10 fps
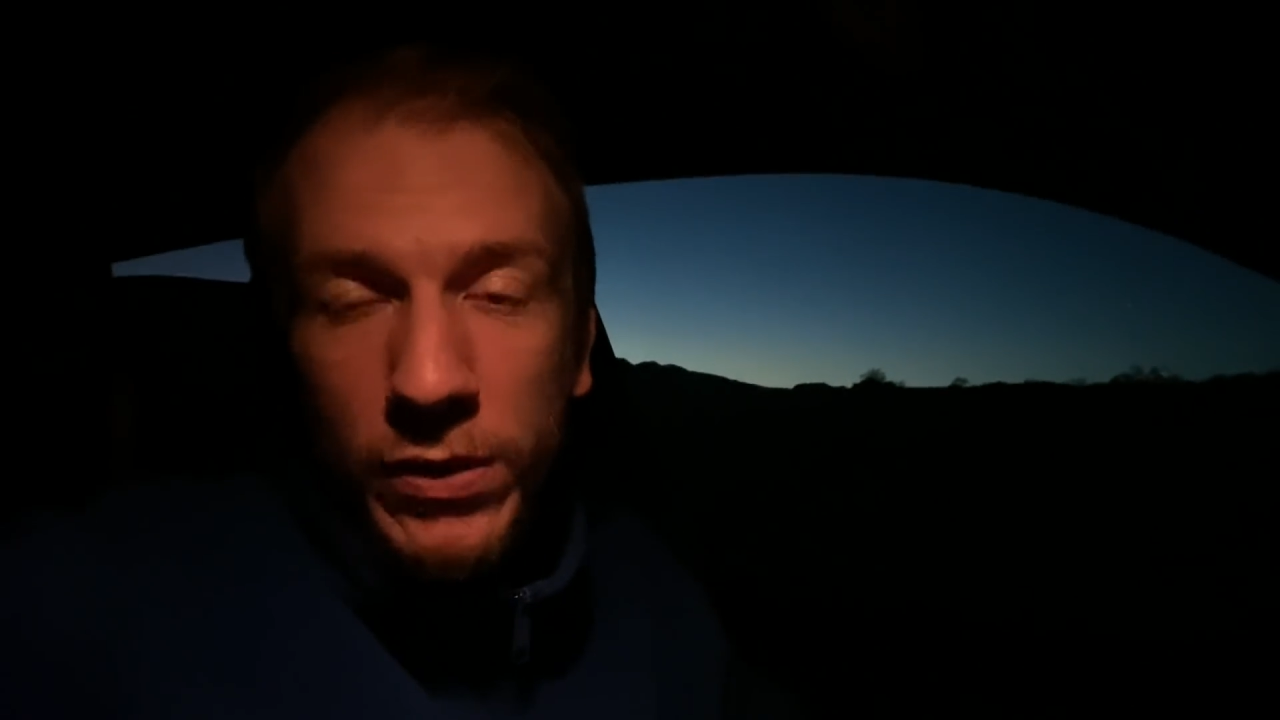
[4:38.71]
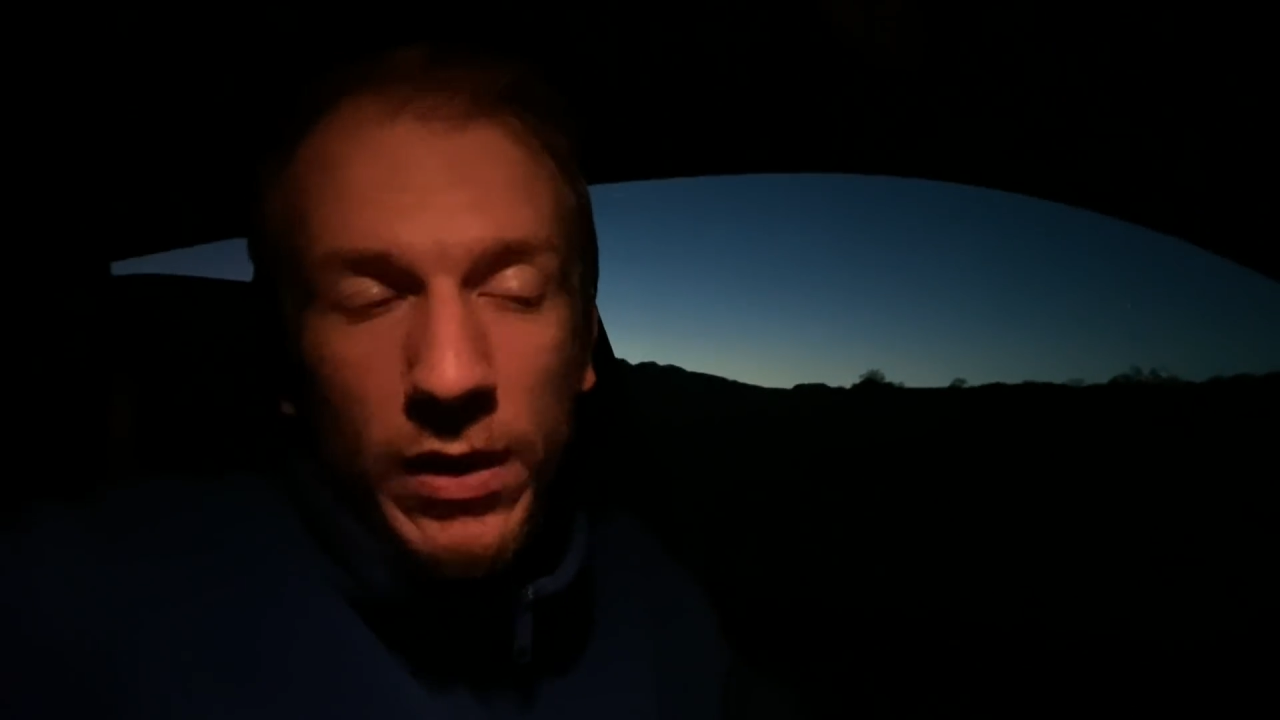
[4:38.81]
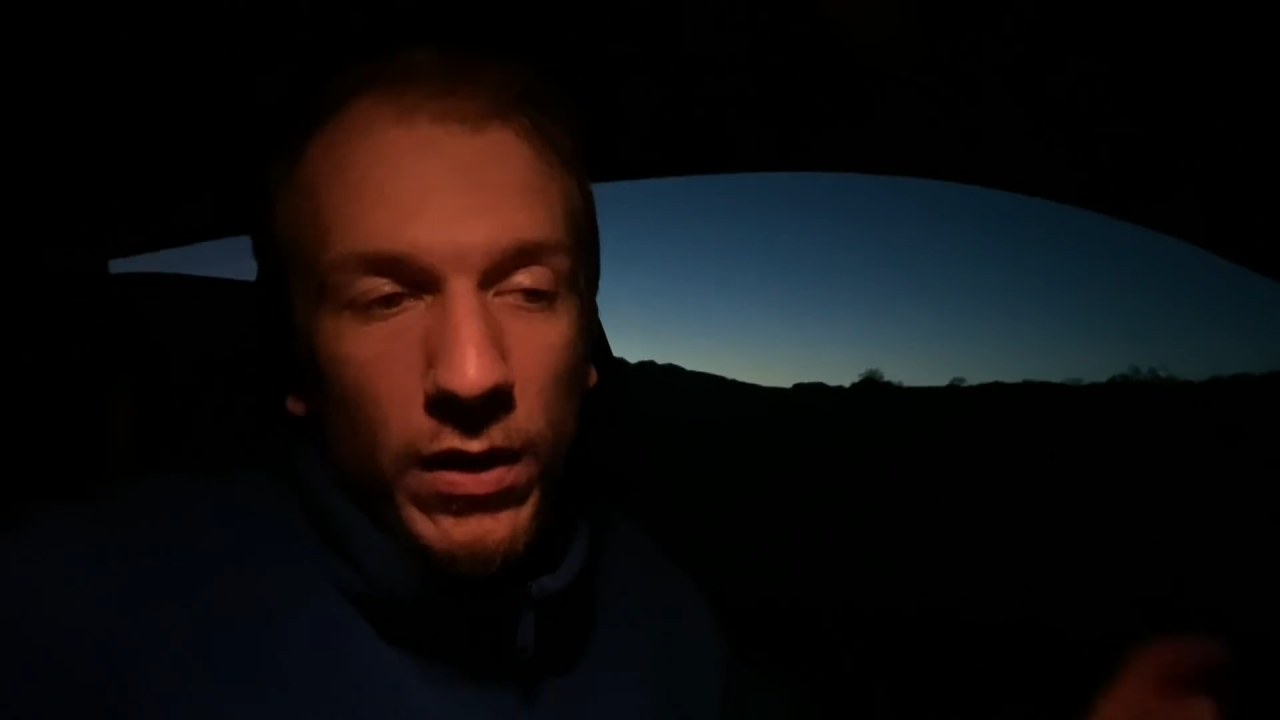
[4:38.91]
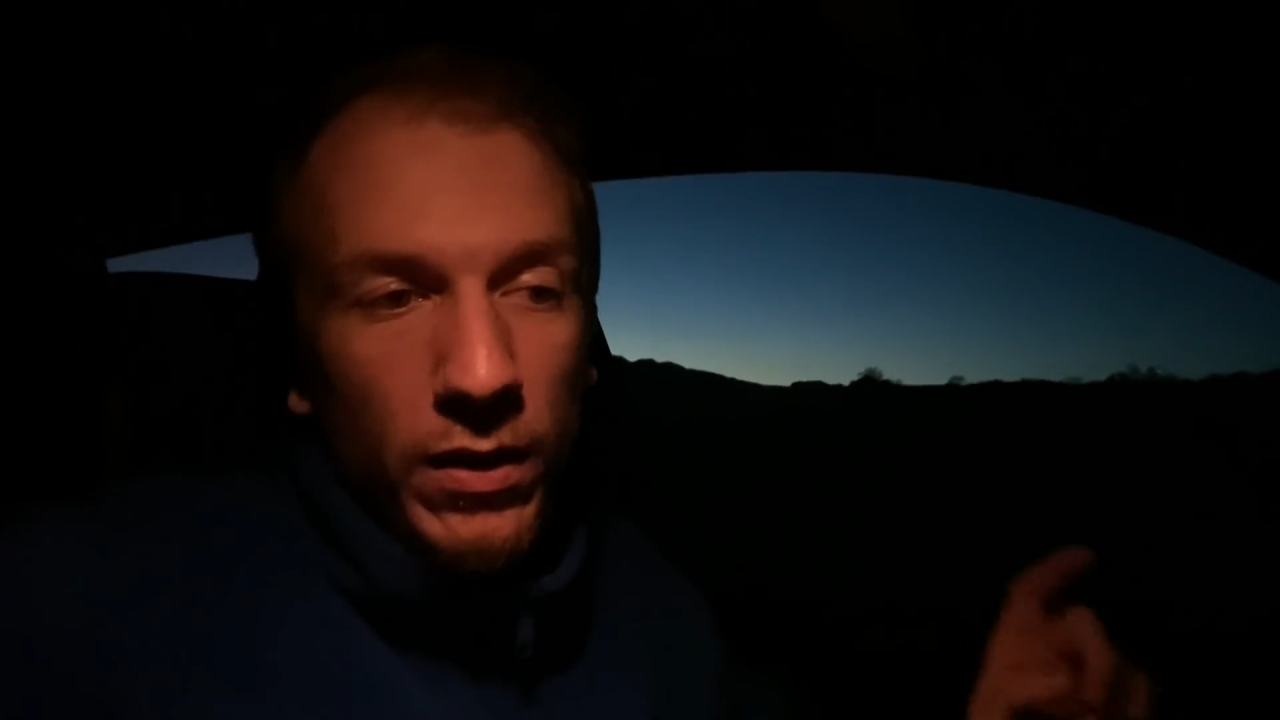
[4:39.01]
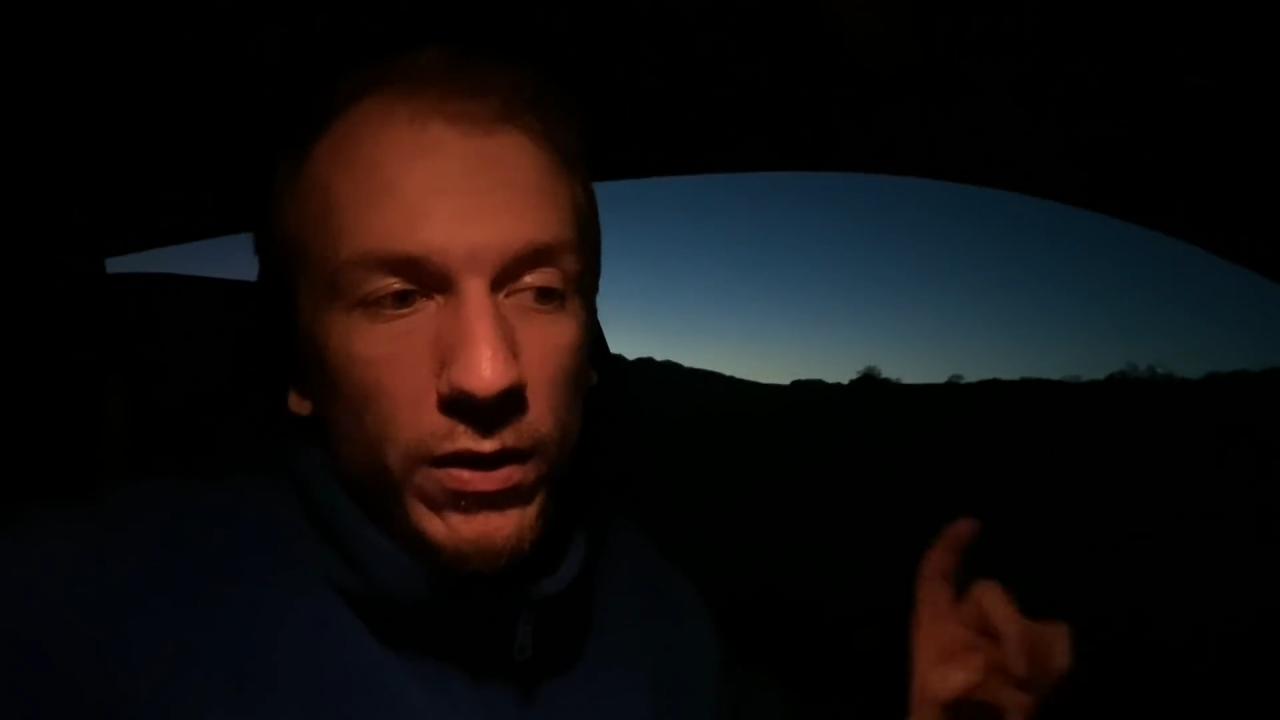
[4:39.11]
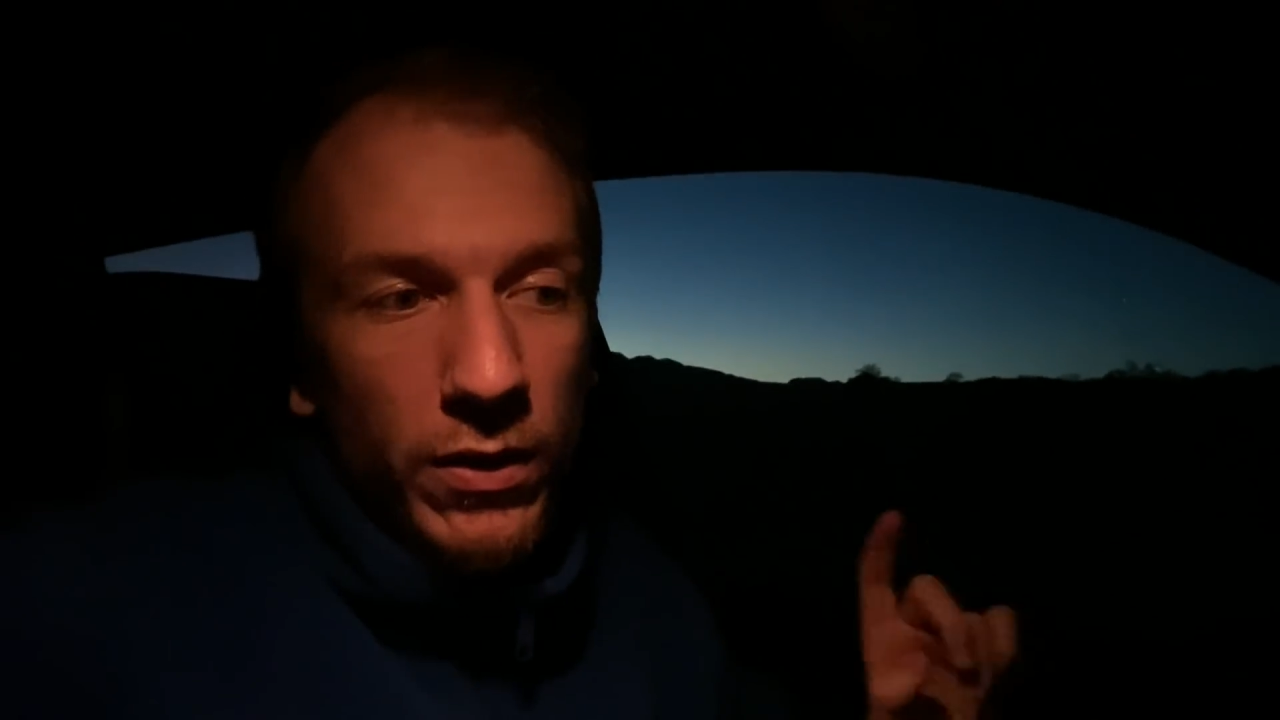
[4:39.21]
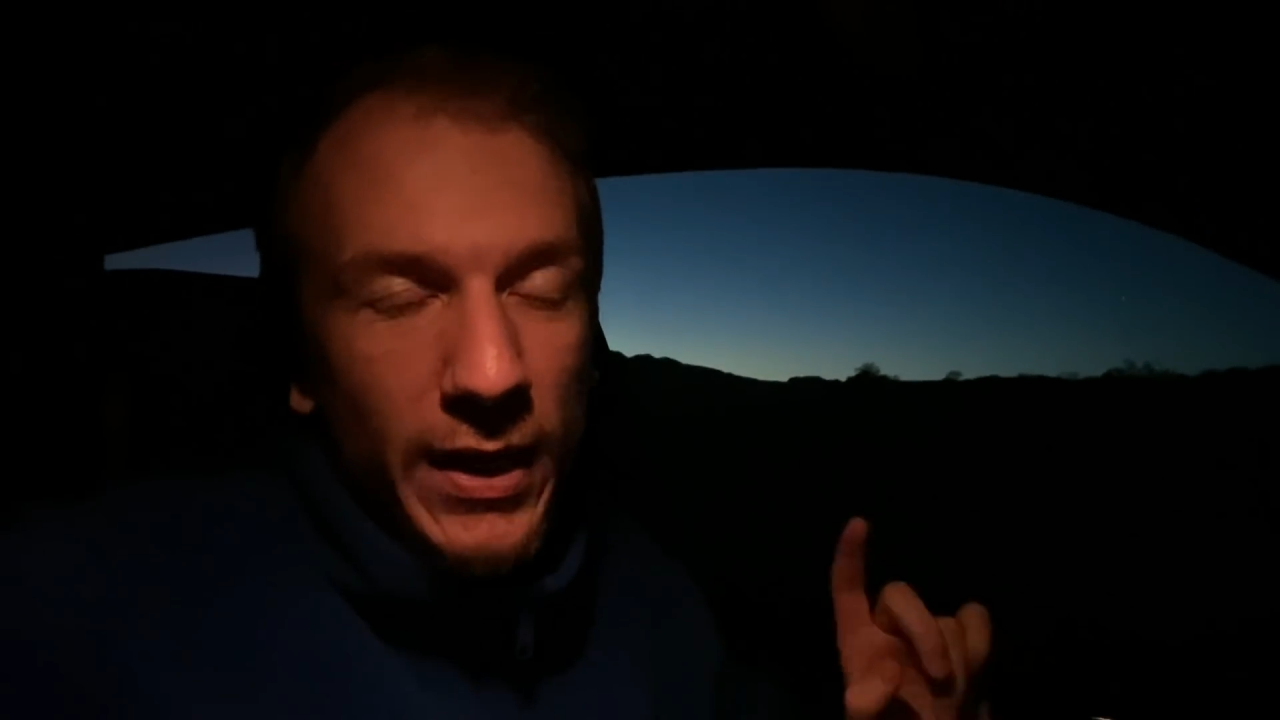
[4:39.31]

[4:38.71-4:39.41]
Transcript: the